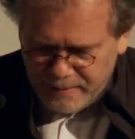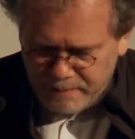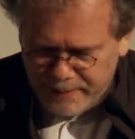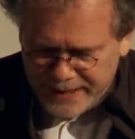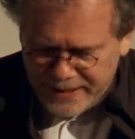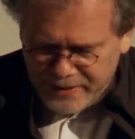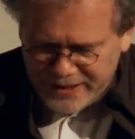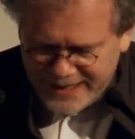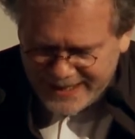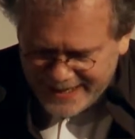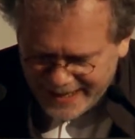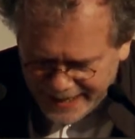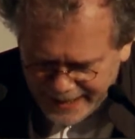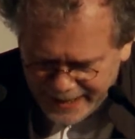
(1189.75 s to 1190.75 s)
by the
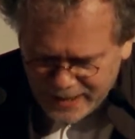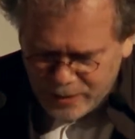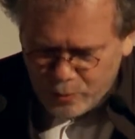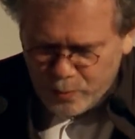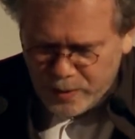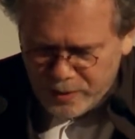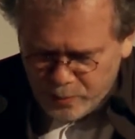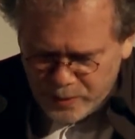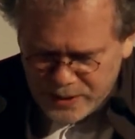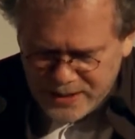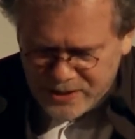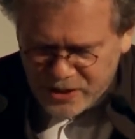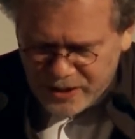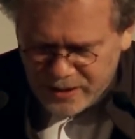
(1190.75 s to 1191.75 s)
care with
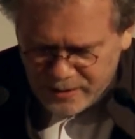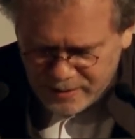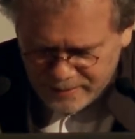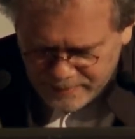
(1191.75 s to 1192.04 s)
which